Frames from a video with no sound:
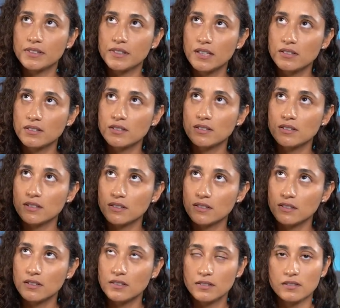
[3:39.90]

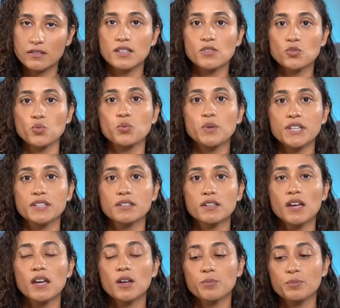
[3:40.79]
this
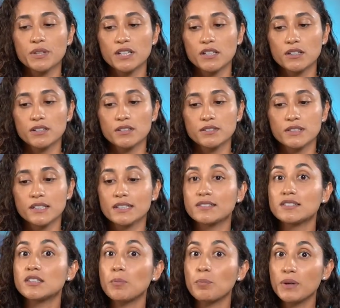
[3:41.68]
week, because
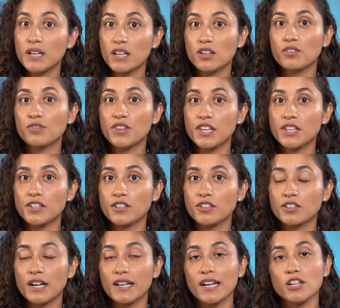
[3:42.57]
it's the beginning of the
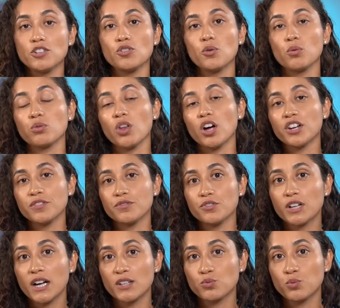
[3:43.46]
year, and I know a lot of
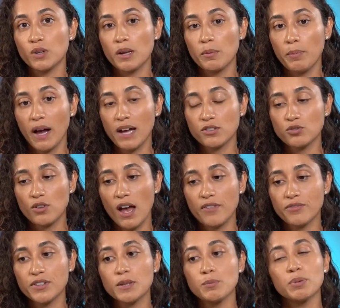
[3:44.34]
you guys want to pass your
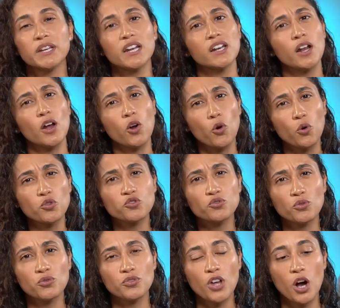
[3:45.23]
FE, but then I
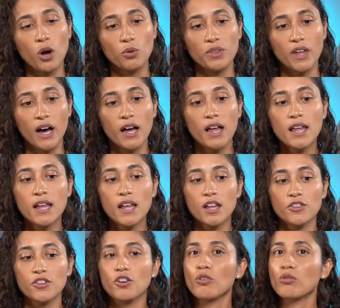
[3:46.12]
also know that
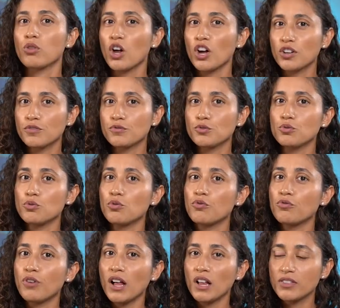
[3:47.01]
there are a lot of you who
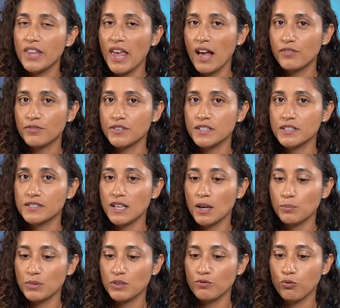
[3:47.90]
failed the FE
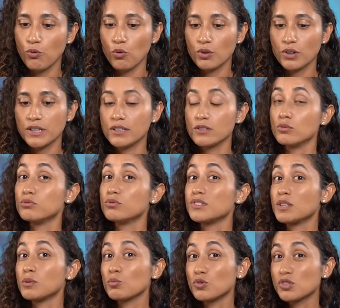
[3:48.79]
exam before and
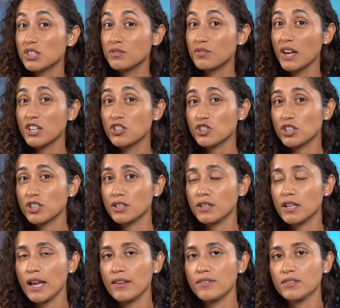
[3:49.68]
losing
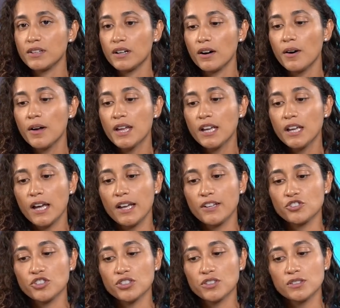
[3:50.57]
motivation
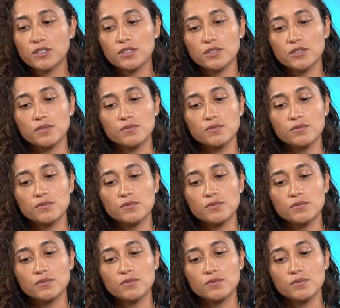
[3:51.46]
and just